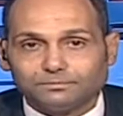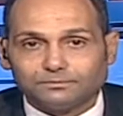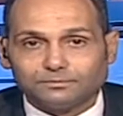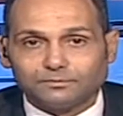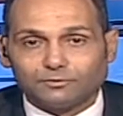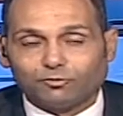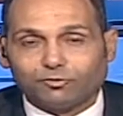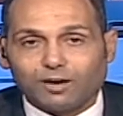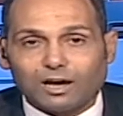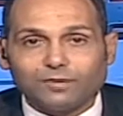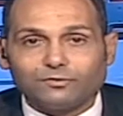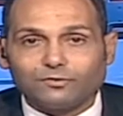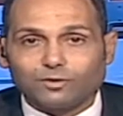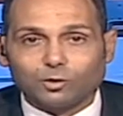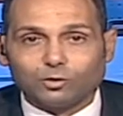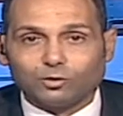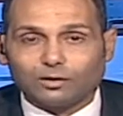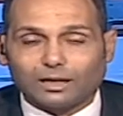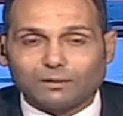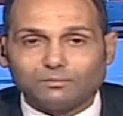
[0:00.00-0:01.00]
5
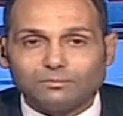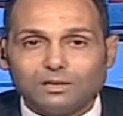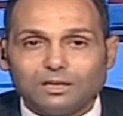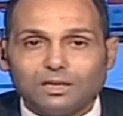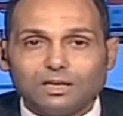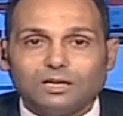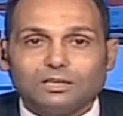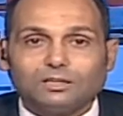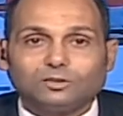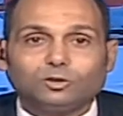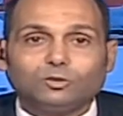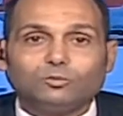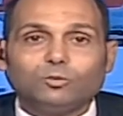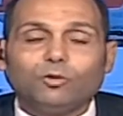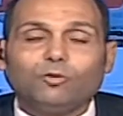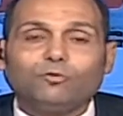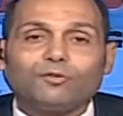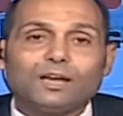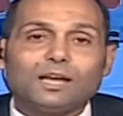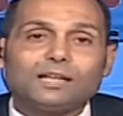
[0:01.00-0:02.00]
kilogram. To
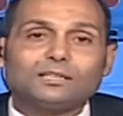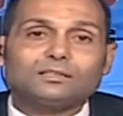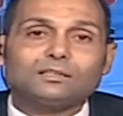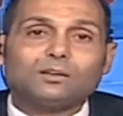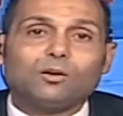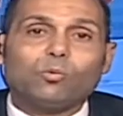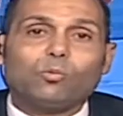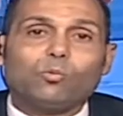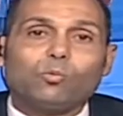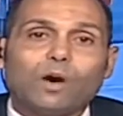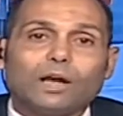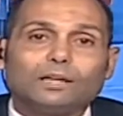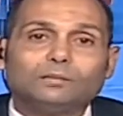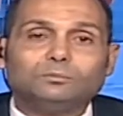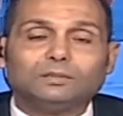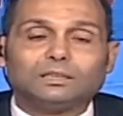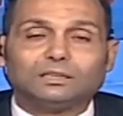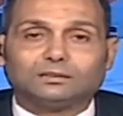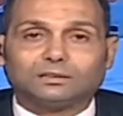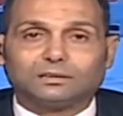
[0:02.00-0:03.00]
move it 1
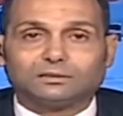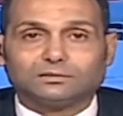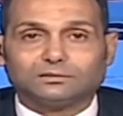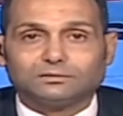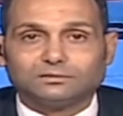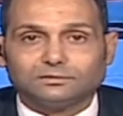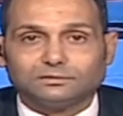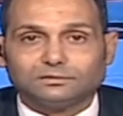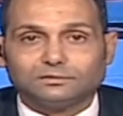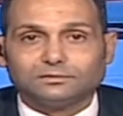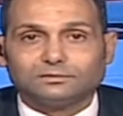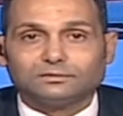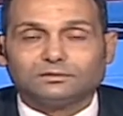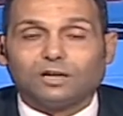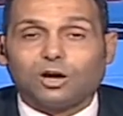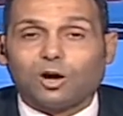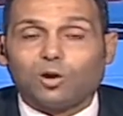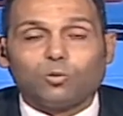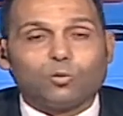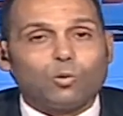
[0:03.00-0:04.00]
meter.
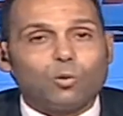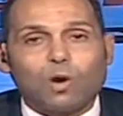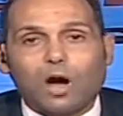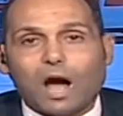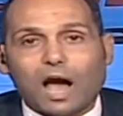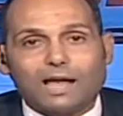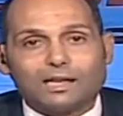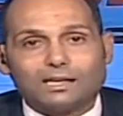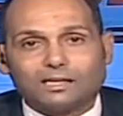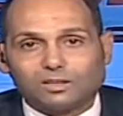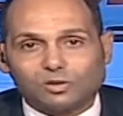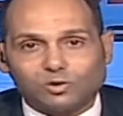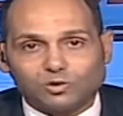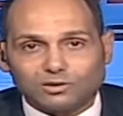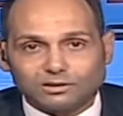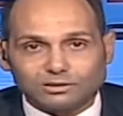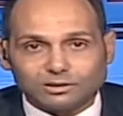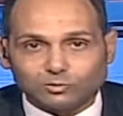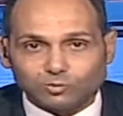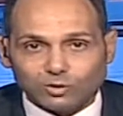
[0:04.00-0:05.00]
Oh, I
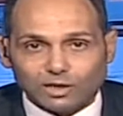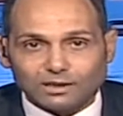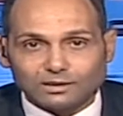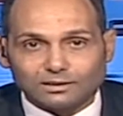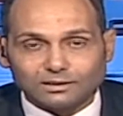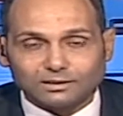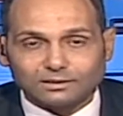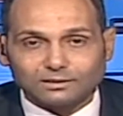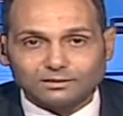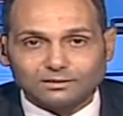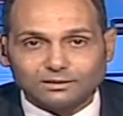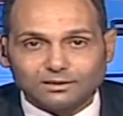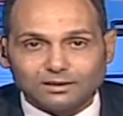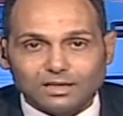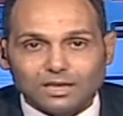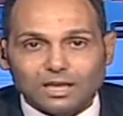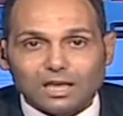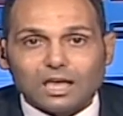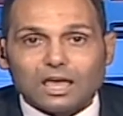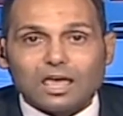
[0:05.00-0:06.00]
exerted work.
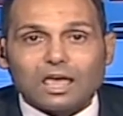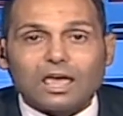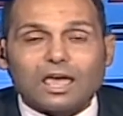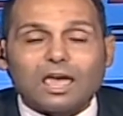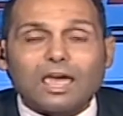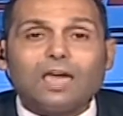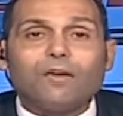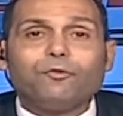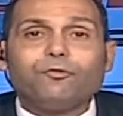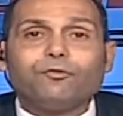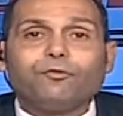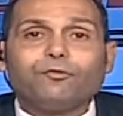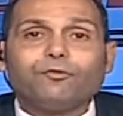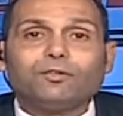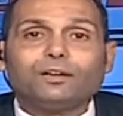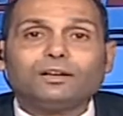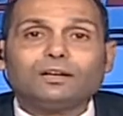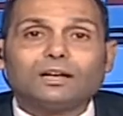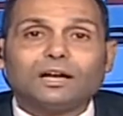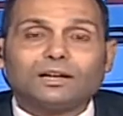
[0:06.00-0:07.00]
If
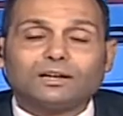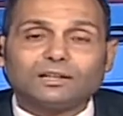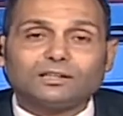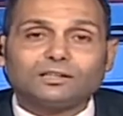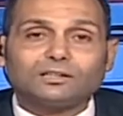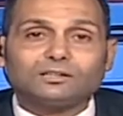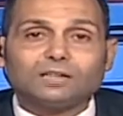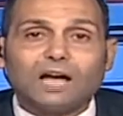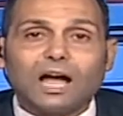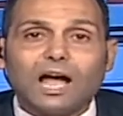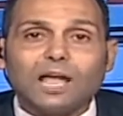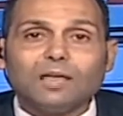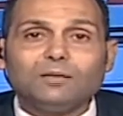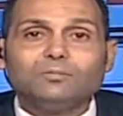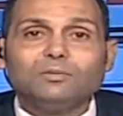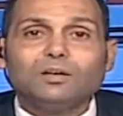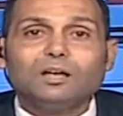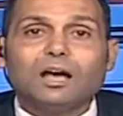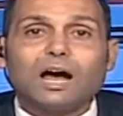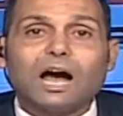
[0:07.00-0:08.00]
another
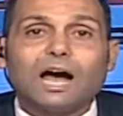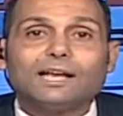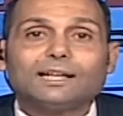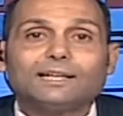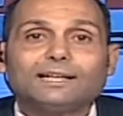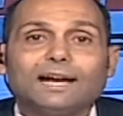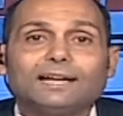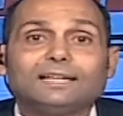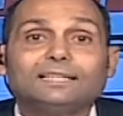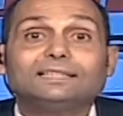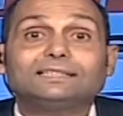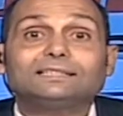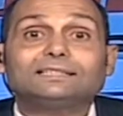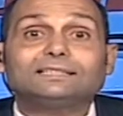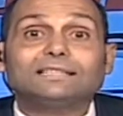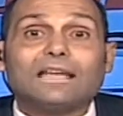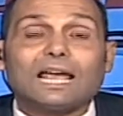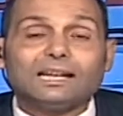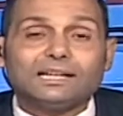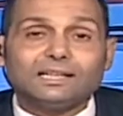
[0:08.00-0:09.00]
time I carry
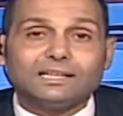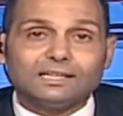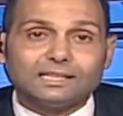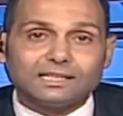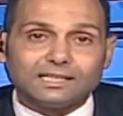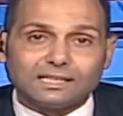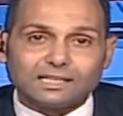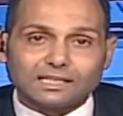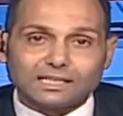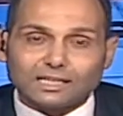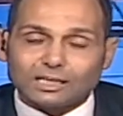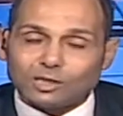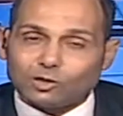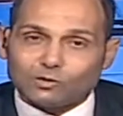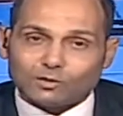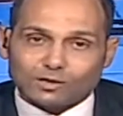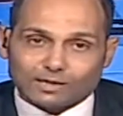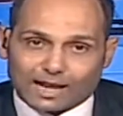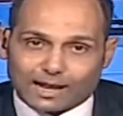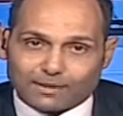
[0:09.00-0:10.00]
10
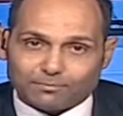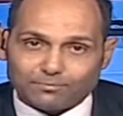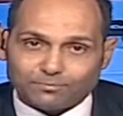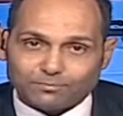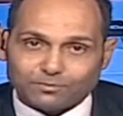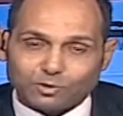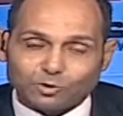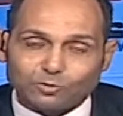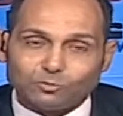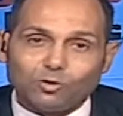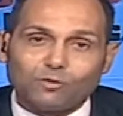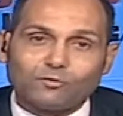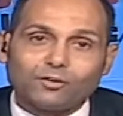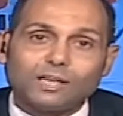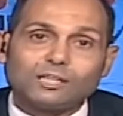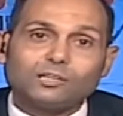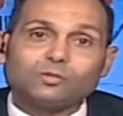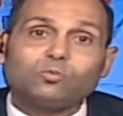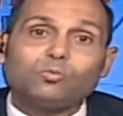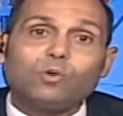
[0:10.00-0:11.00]
kilogram to move
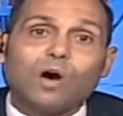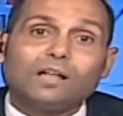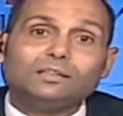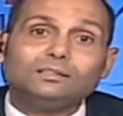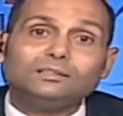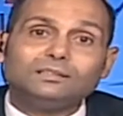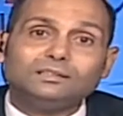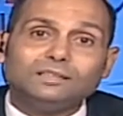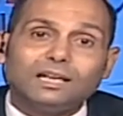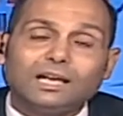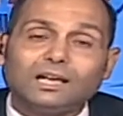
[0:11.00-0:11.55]
it 1,